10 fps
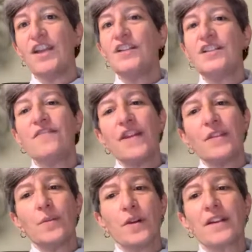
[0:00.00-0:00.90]
She
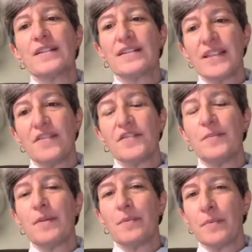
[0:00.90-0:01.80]
found the work itself
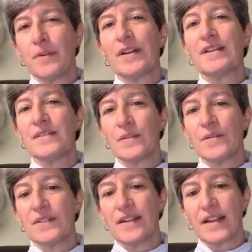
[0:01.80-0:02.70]
to be pretty
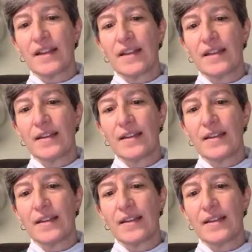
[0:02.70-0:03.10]
soul-sucking.